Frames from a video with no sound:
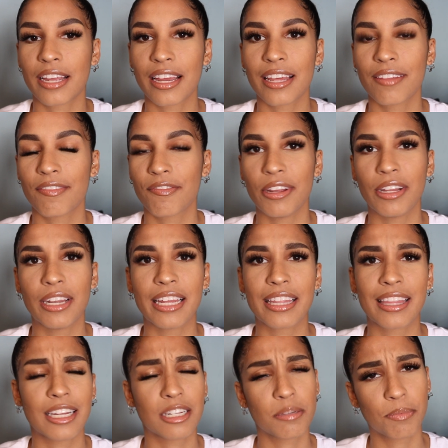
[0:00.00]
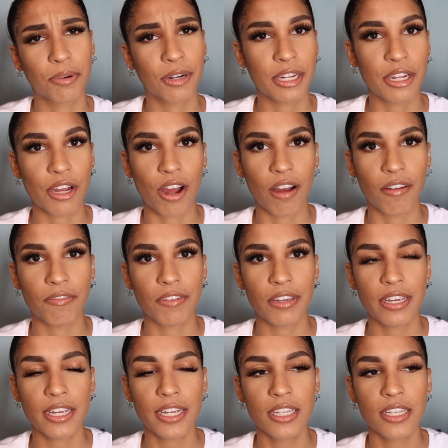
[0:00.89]
I feel like that's pretty
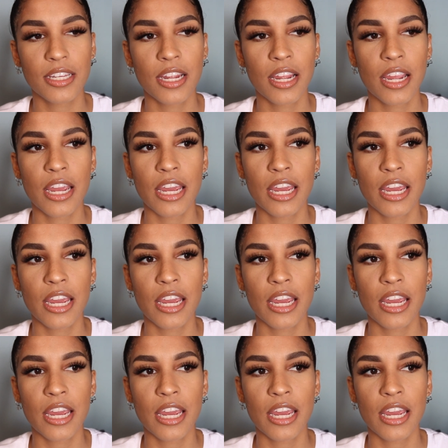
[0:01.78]
obvious.